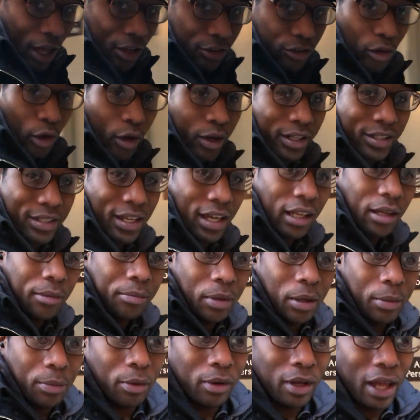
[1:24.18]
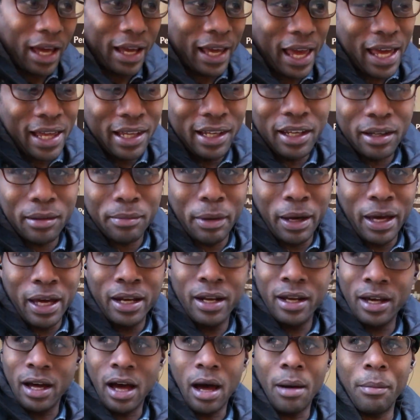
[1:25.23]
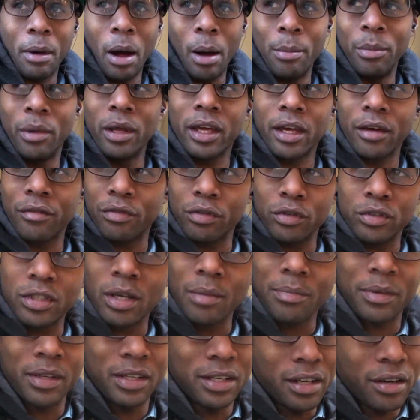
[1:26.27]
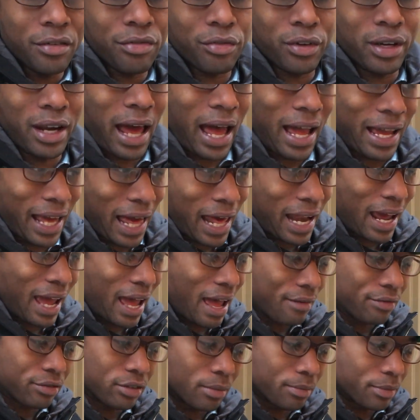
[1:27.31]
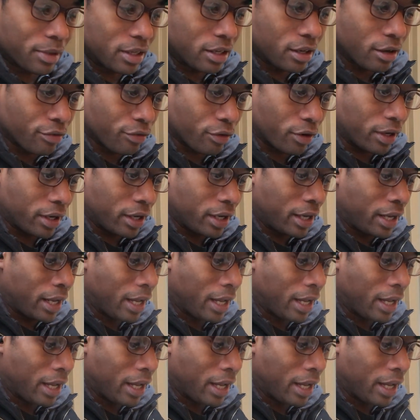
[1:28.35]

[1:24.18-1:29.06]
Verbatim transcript: started telling people, like, hey, look, man, I'm looking for something different. I gotta have something different.